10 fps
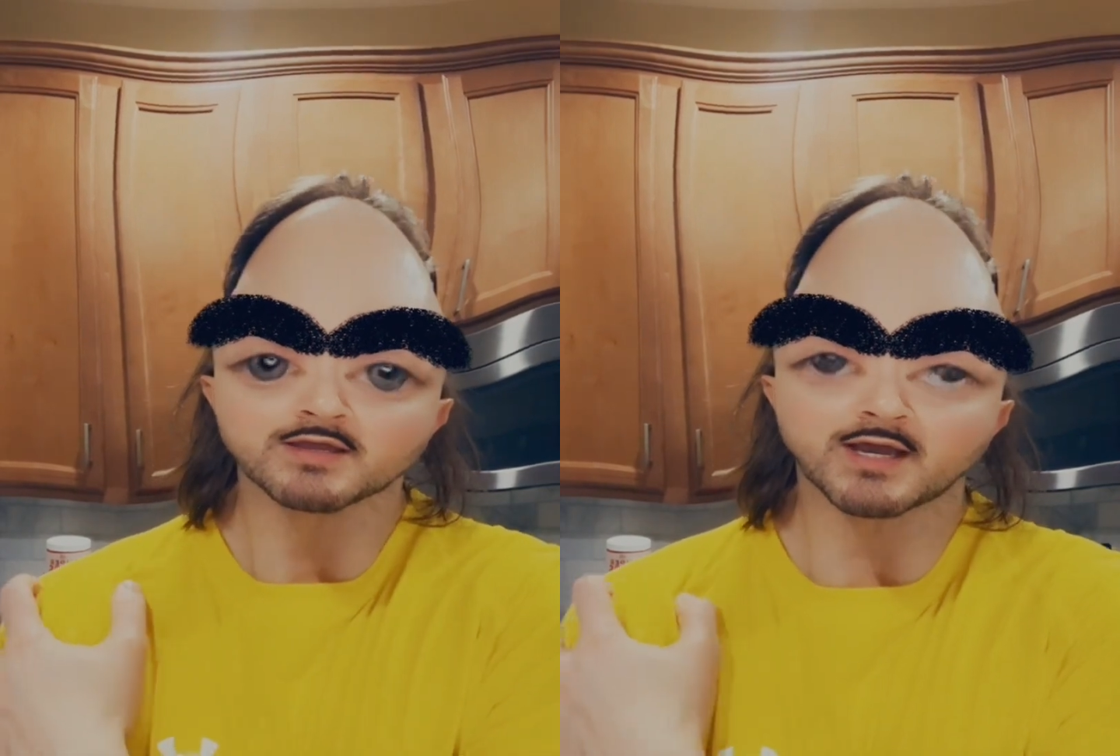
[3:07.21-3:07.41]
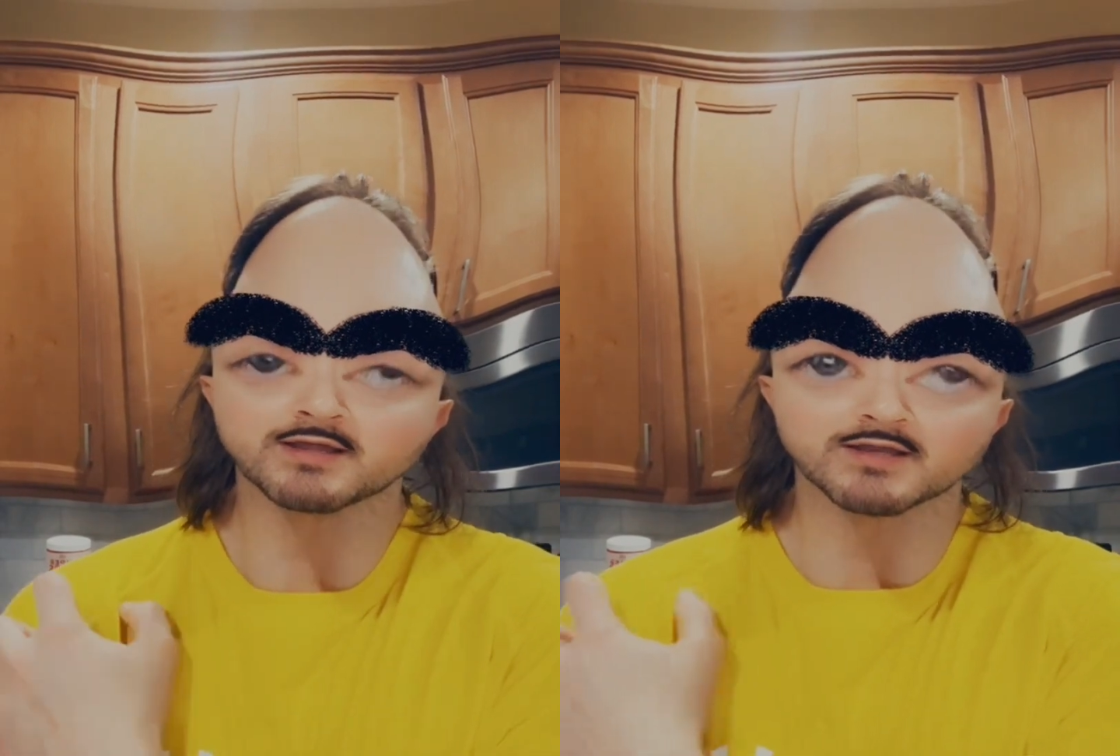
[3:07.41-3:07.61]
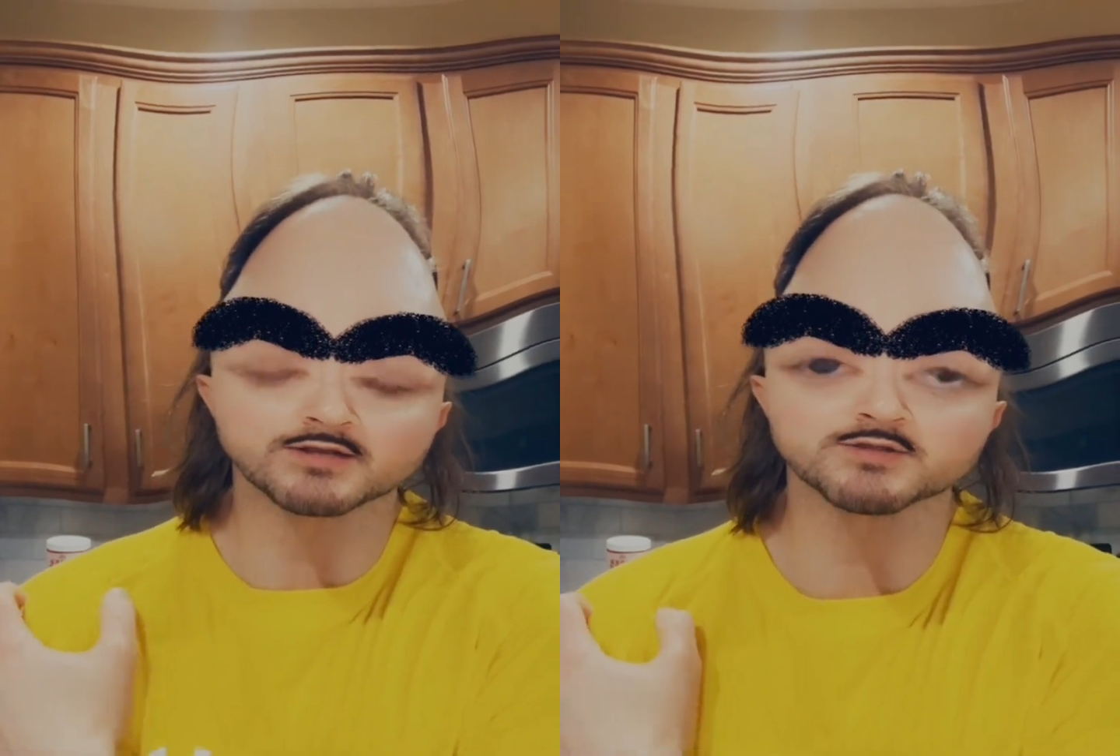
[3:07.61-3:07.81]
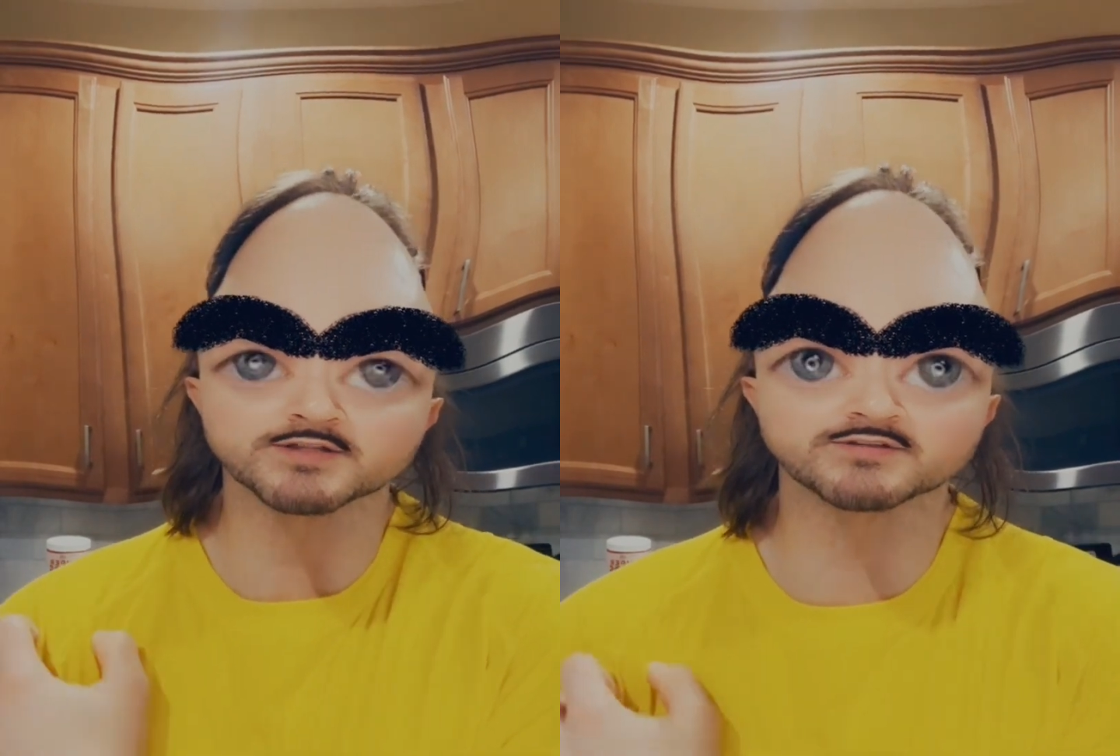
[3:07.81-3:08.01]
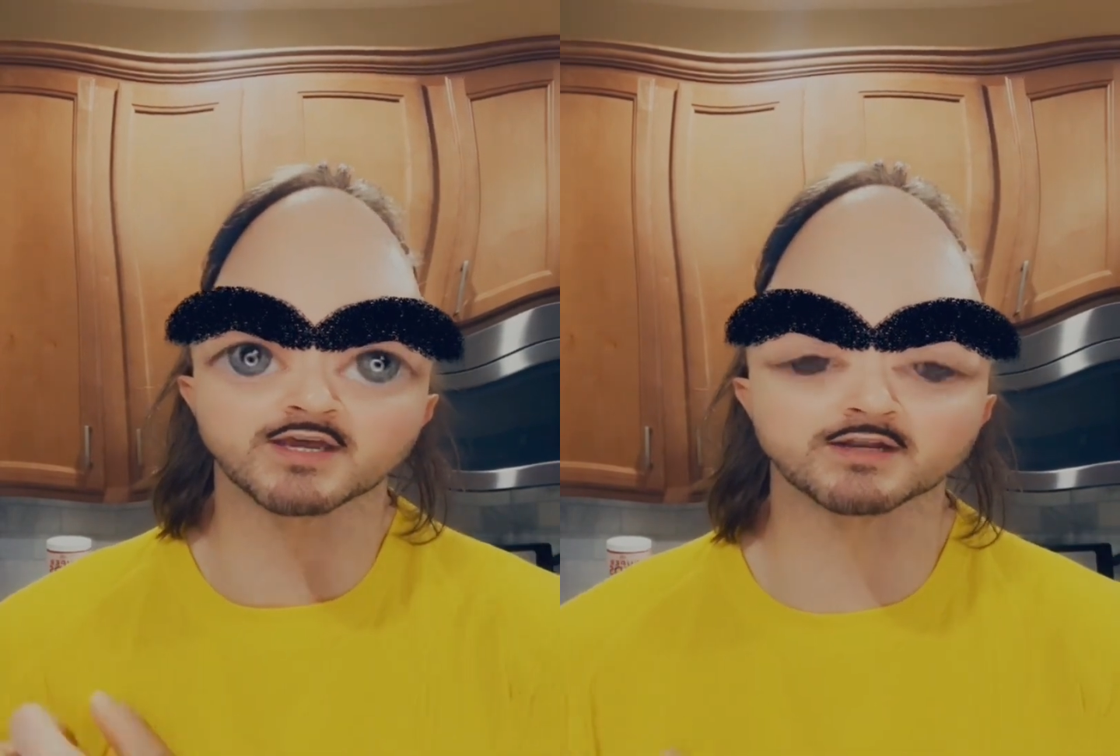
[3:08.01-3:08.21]
I know
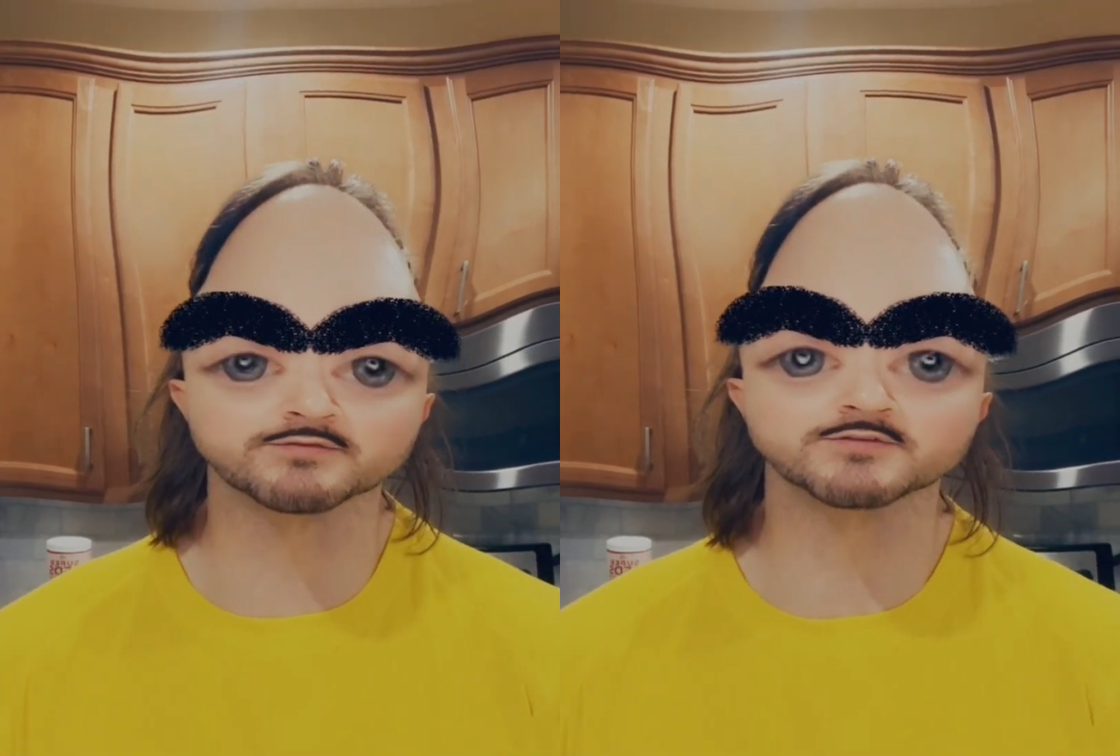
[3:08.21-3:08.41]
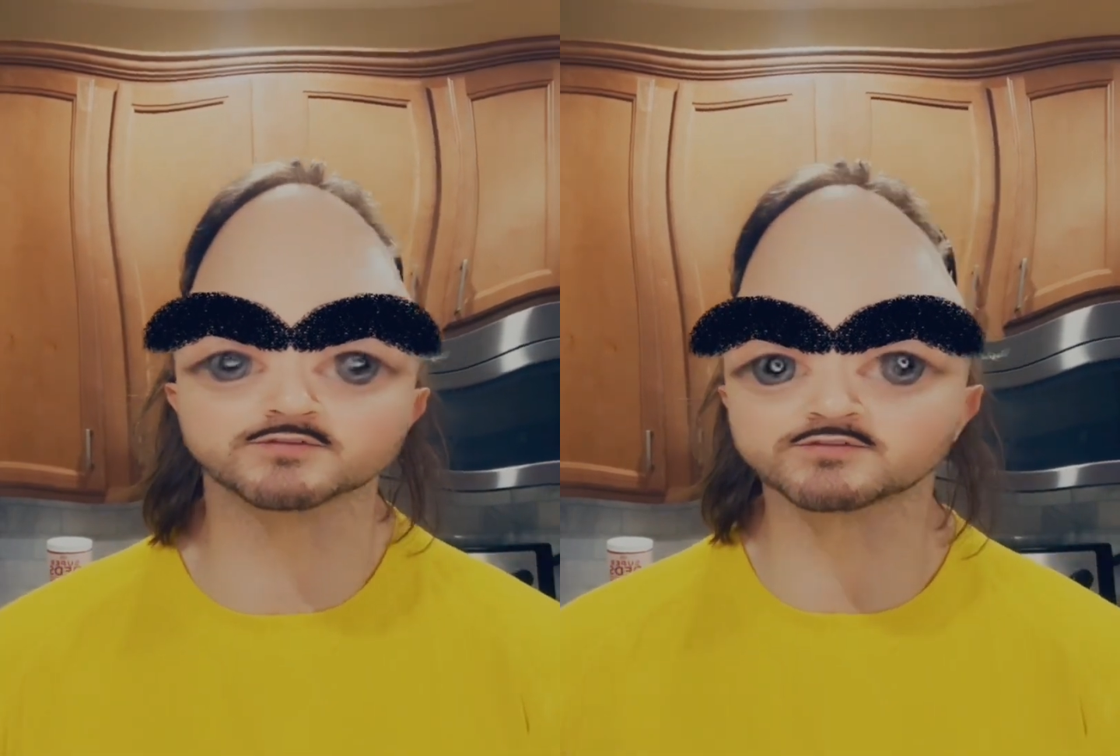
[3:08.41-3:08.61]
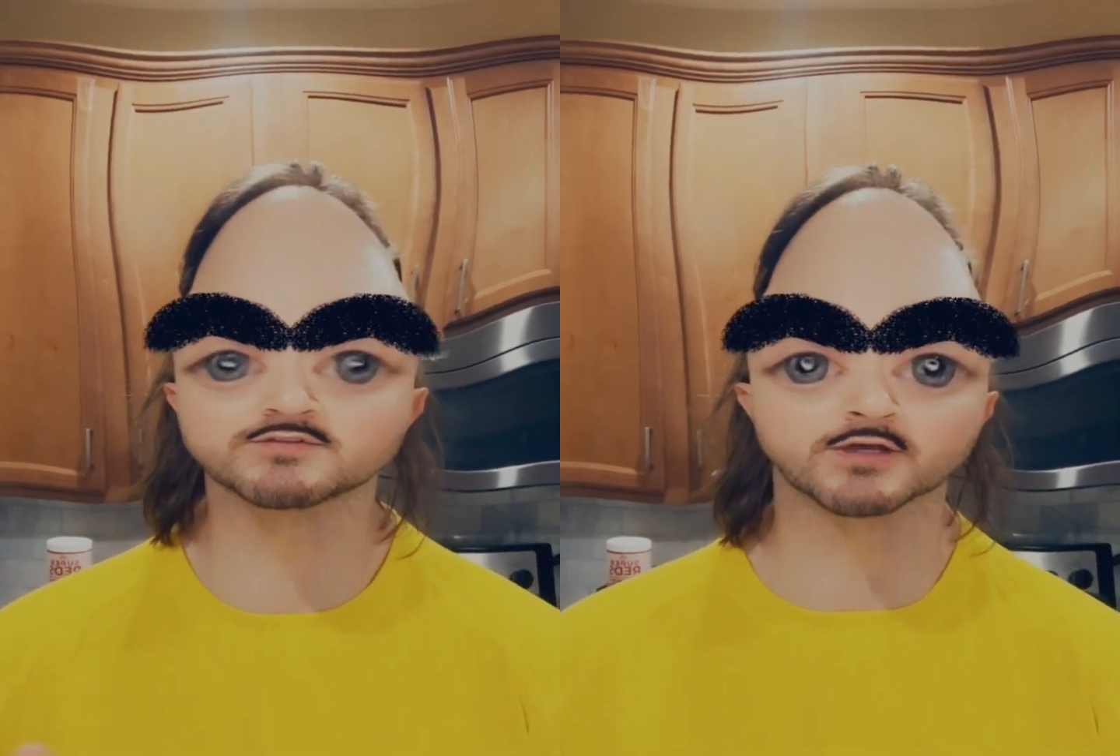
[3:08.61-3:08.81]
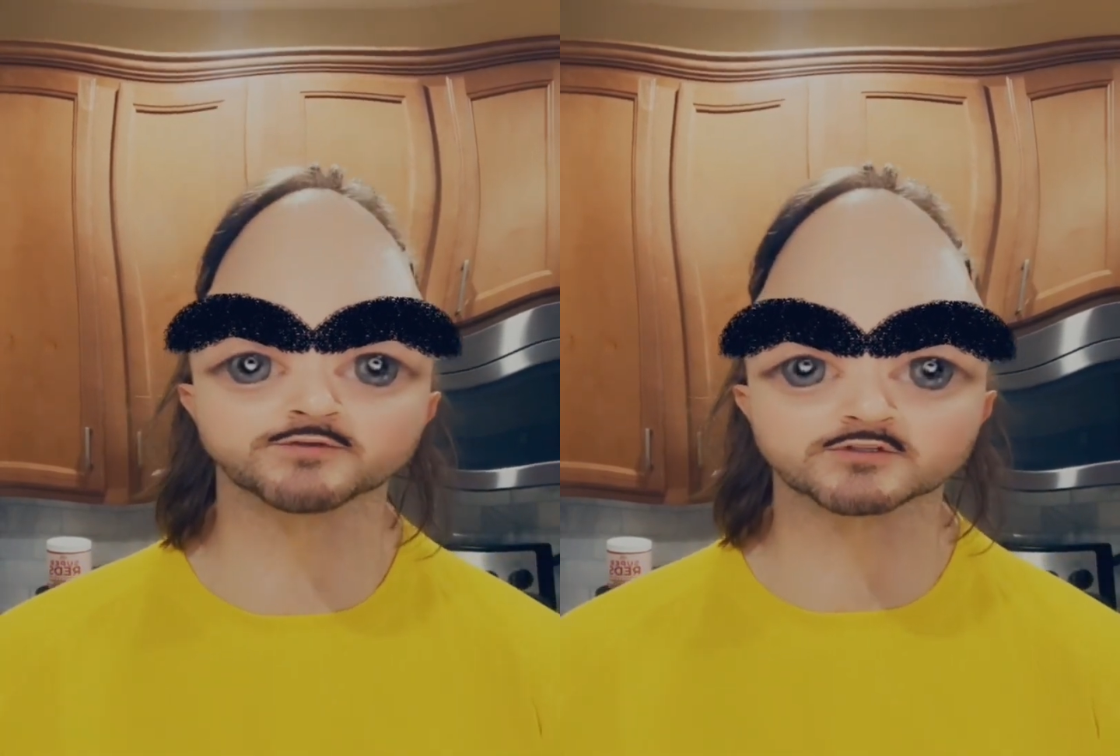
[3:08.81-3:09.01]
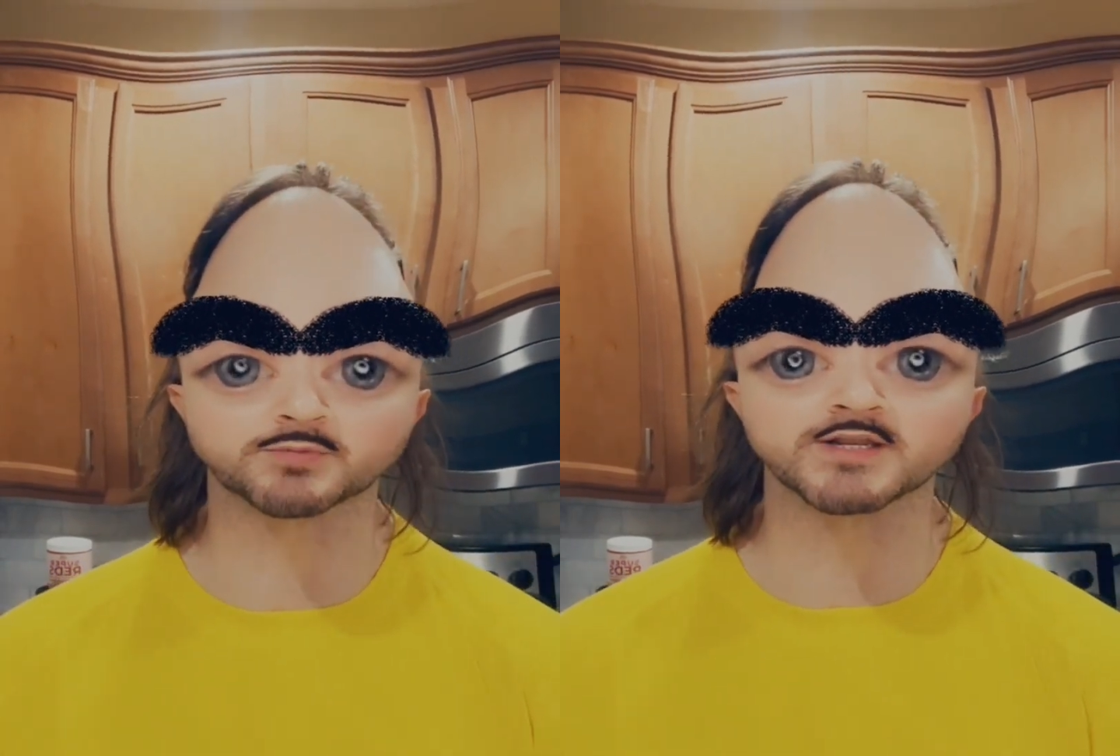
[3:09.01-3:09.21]
that's kind of
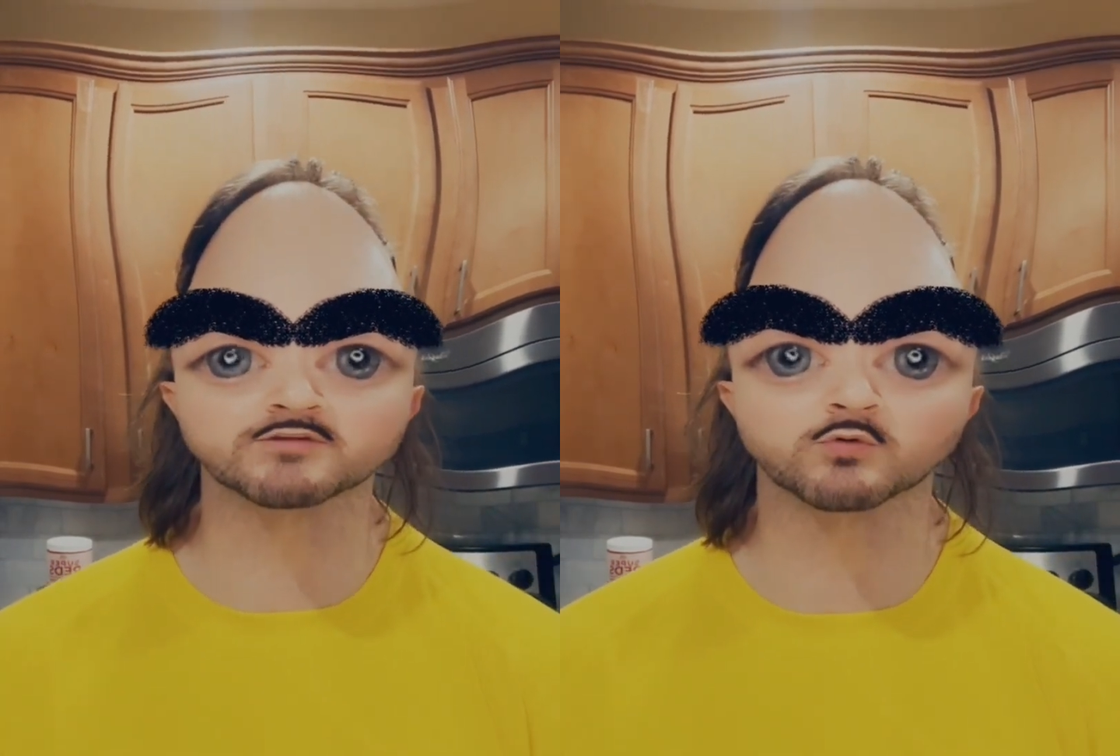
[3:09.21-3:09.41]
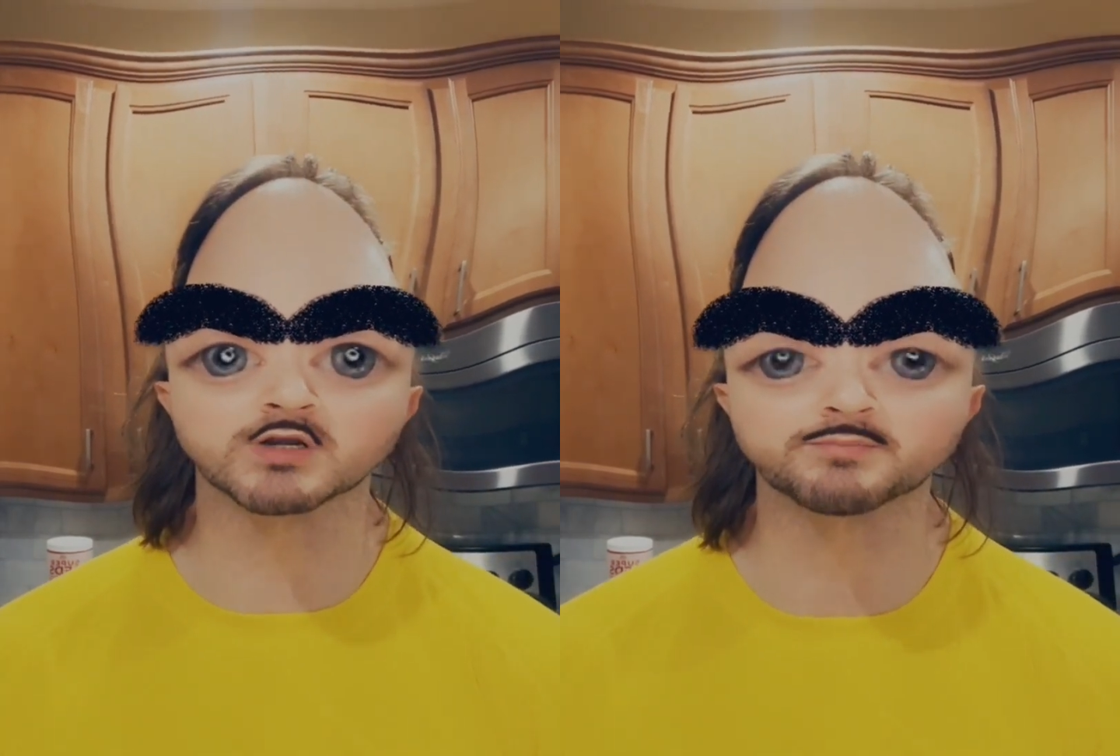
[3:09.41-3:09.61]
self-explanatory,